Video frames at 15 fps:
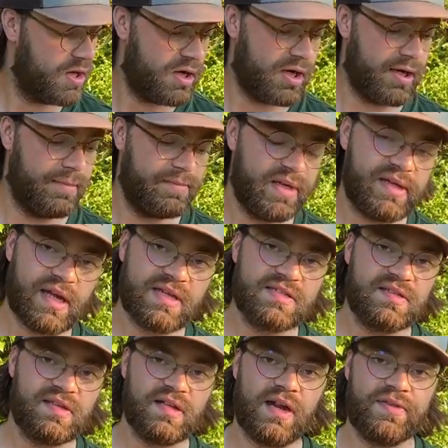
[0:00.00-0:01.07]
a bit
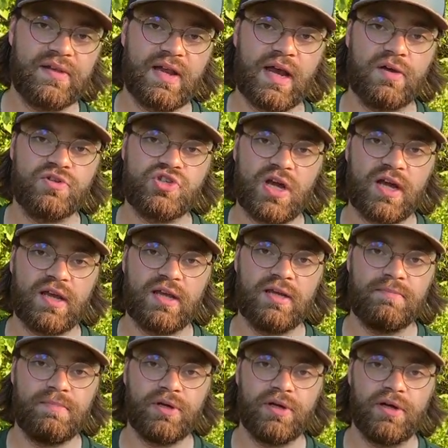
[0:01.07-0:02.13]
hesitant on the down
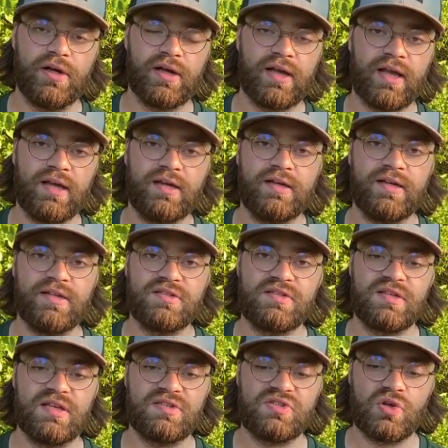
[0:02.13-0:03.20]
jacket, but again,
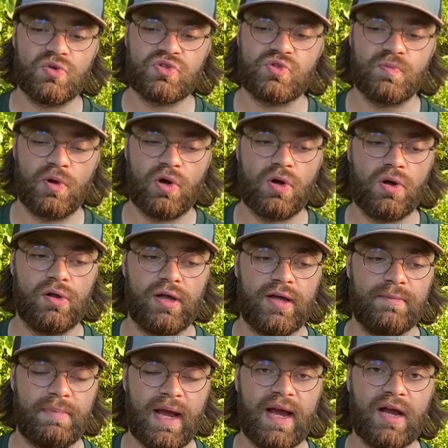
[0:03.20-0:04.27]
it's so small
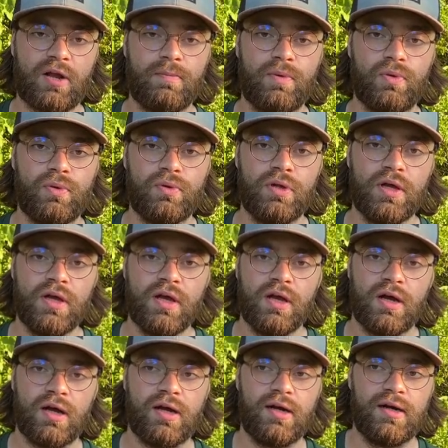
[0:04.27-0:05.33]
and packable.
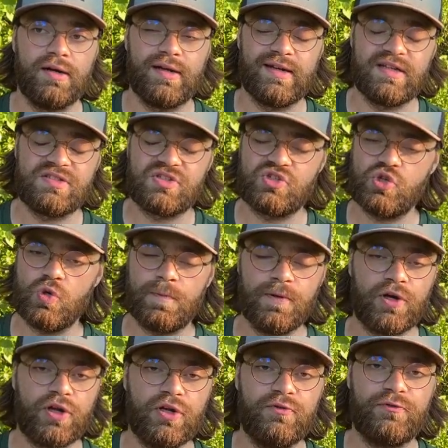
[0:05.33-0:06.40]
and it's
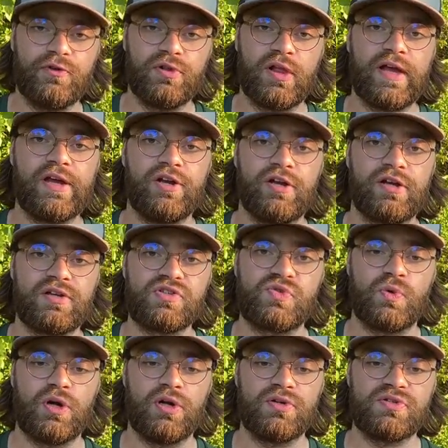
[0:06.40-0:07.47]
super good for layering
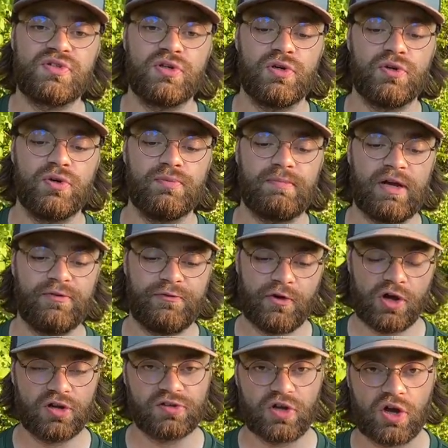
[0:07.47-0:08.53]
as well. So my Frog